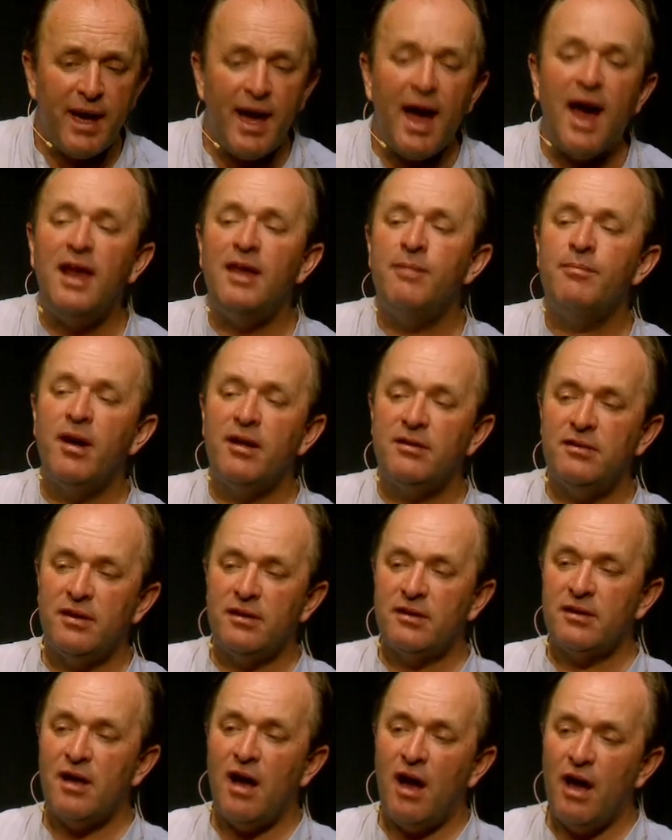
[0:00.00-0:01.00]
by Ali
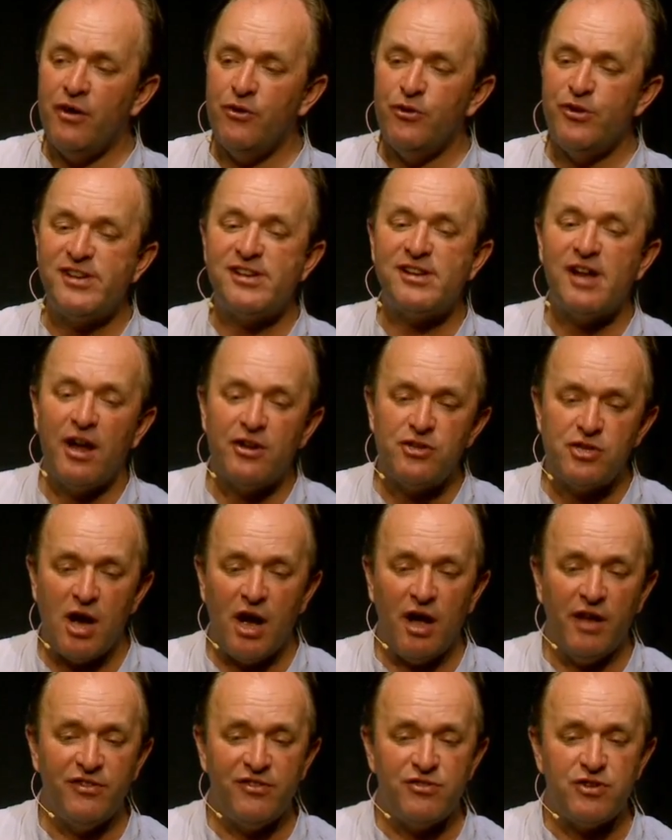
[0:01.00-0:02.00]
Mardan Khan, who's Shah
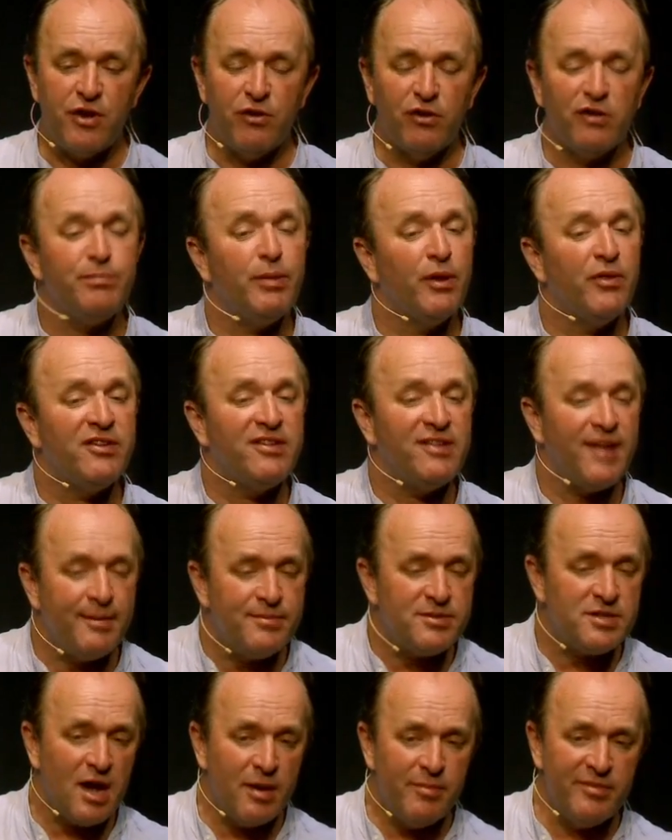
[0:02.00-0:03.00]
Jahan's general. It's built at the
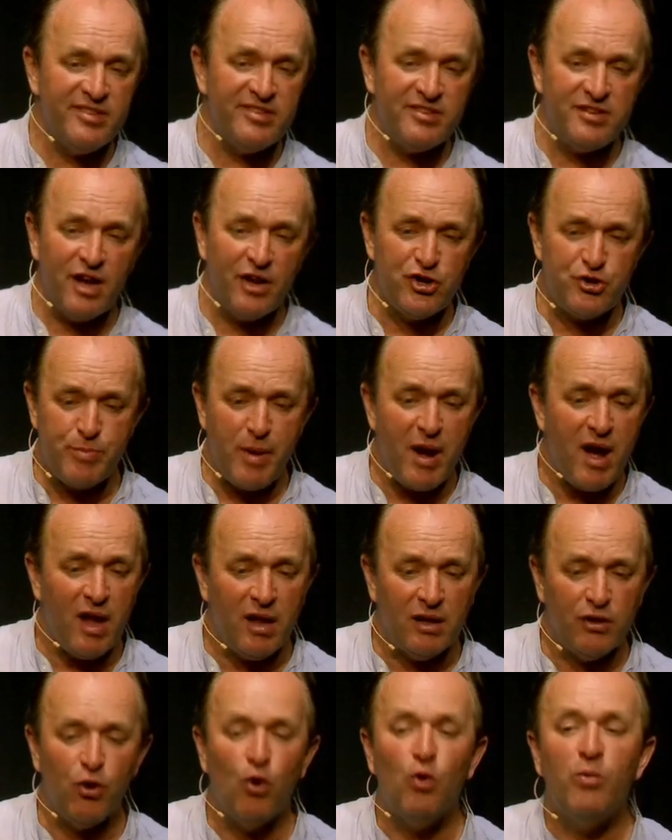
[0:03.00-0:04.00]
same time as the Taj
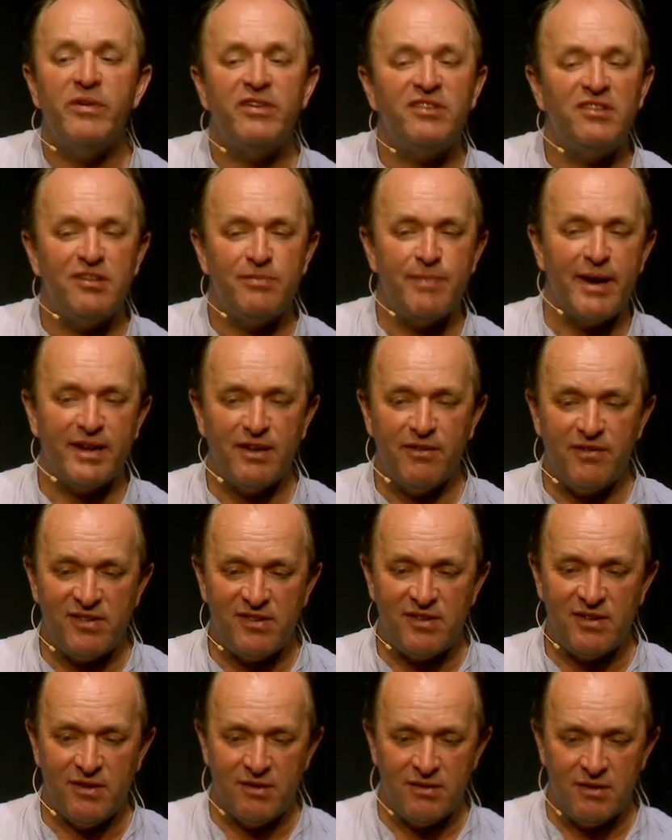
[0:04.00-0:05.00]
Mahal and almost as
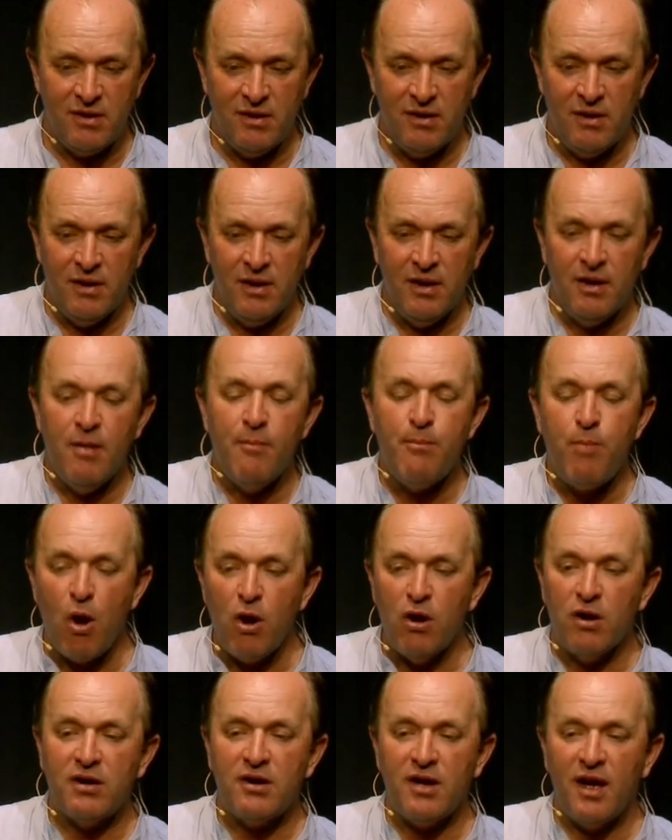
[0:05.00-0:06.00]
magnificent.
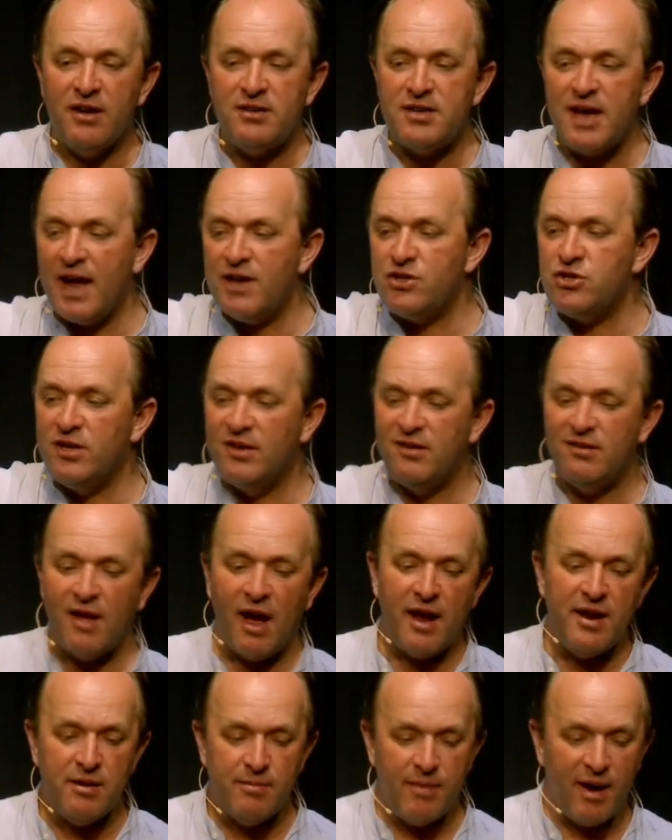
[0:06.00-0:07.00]
Pollock attaches
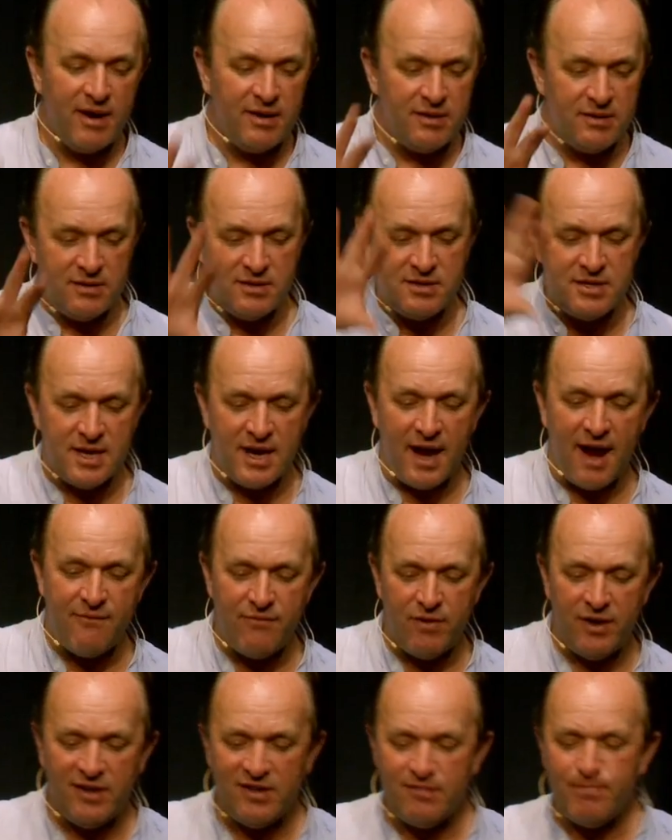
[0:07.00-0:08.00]
dynamite to
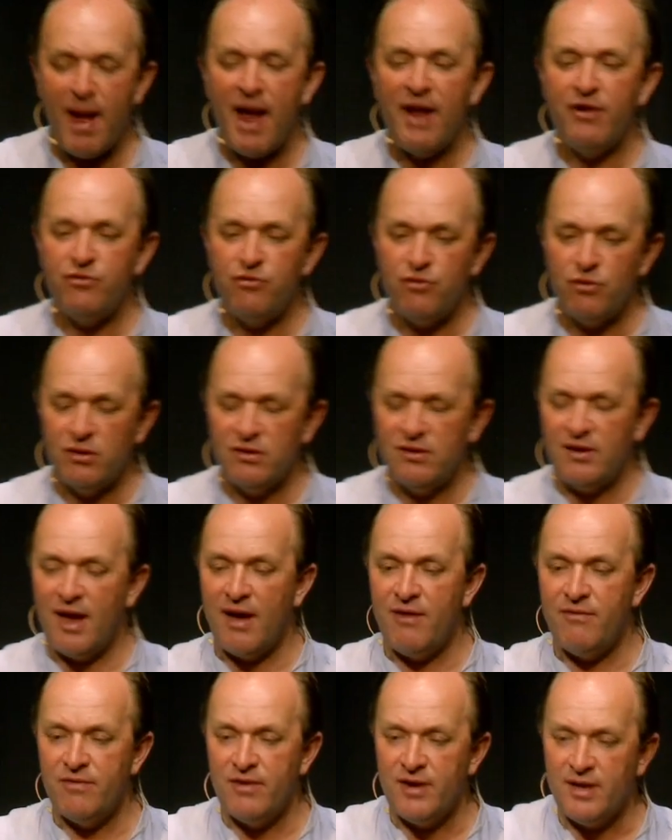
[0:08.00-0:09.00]
every spandrel,
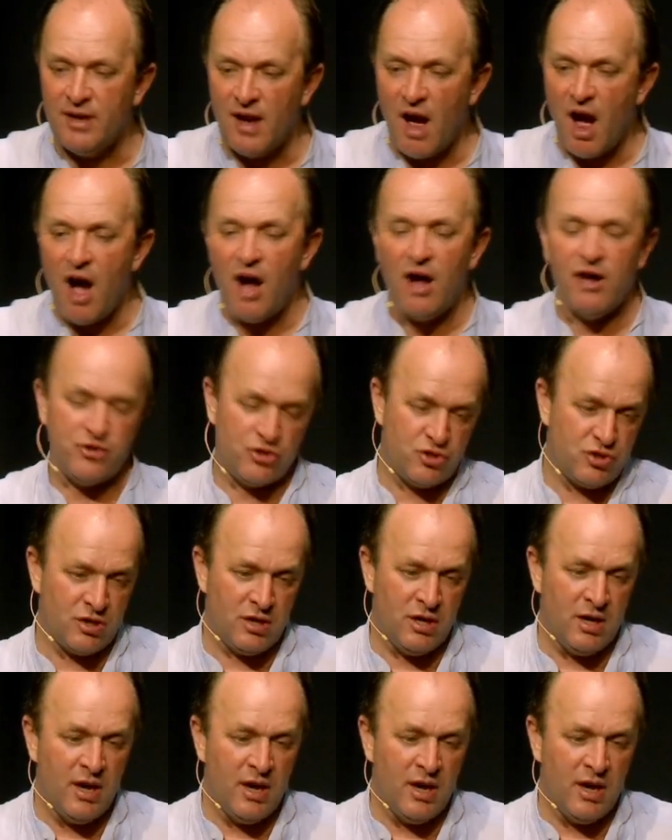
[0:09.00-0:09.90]
to every arch,